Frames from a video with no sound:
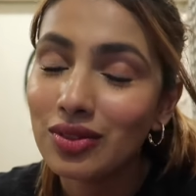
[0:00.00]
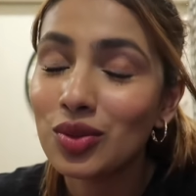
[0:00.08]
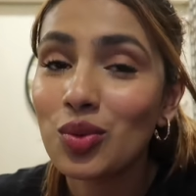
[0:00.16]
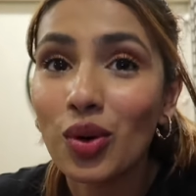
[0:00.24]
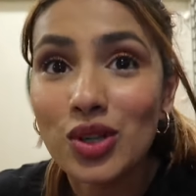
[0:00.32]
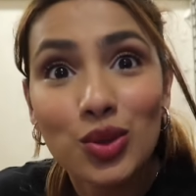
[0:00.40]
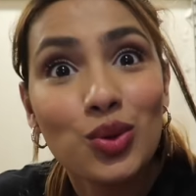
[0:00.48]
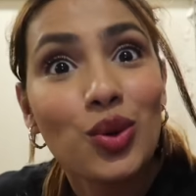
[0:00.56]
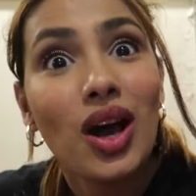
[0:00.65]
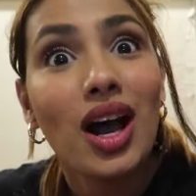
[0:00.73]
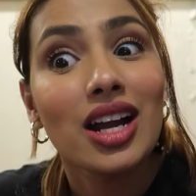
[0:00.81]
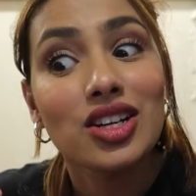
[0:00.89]
If you want to
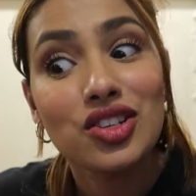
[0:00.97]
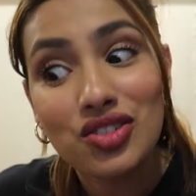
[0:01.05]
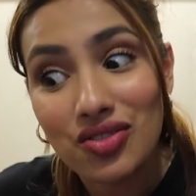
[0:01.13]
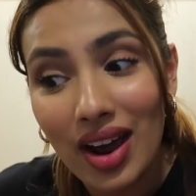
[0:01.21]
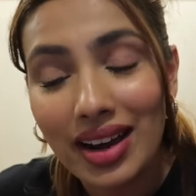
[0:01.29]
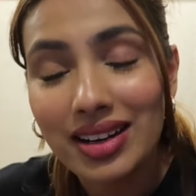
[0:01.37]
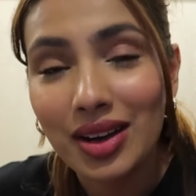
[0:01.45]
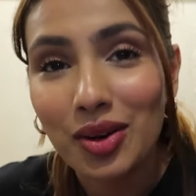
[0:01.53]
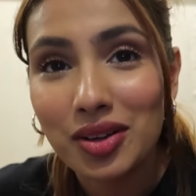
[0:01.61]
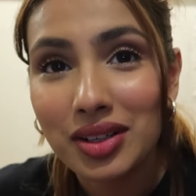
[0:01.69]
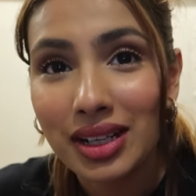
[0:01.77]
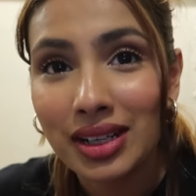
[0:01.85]
try it
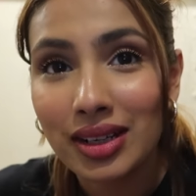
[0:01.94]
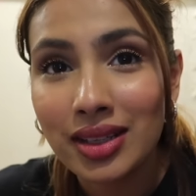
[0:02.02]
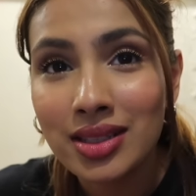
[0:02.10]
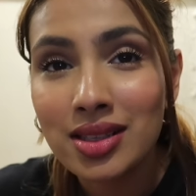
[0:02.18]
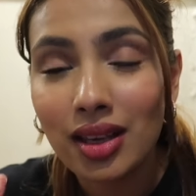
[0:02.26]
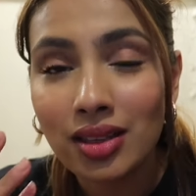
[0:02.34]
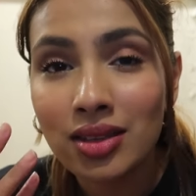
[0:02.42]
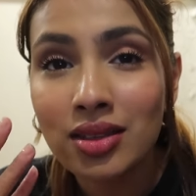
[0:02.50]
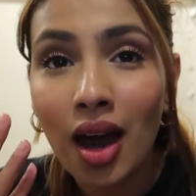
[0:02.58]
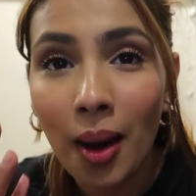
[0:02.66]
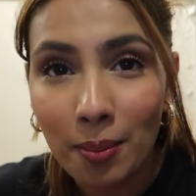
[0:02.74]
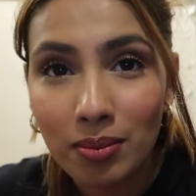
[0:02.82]
out, it is
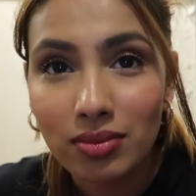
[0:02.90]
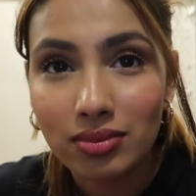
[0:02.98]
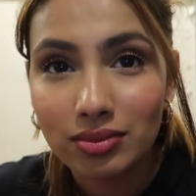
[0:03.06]
yum.